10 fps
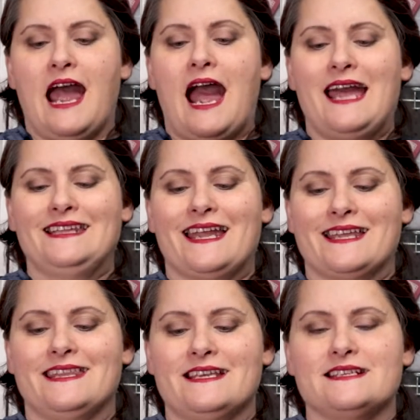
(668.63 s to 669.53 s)
I
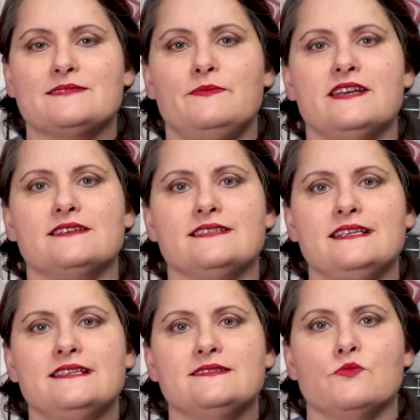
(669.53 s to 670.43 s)
like this because it
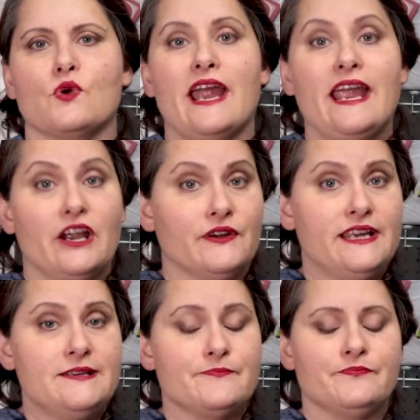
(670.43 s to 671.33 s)
is more
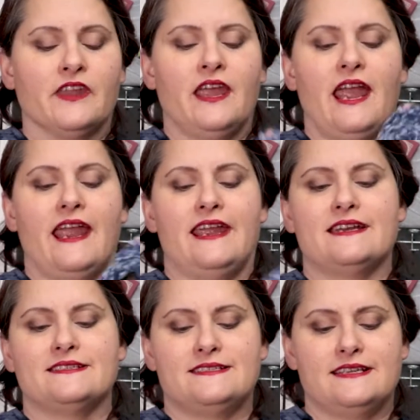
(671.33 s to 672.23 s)
airy
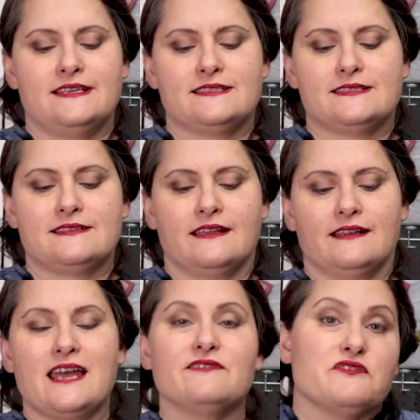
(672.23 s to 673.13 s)
and it's
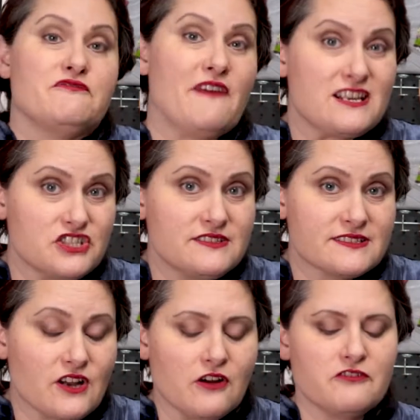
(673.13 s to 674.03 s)
kind of a fashion
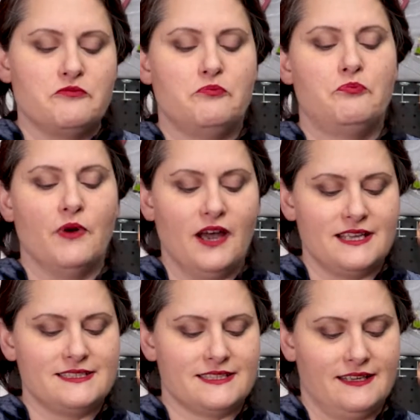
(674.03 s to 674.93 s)
scarf,
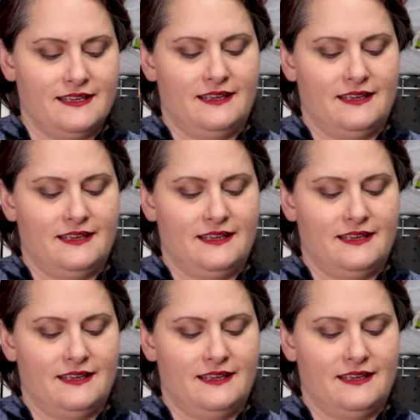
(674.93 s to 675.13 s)
but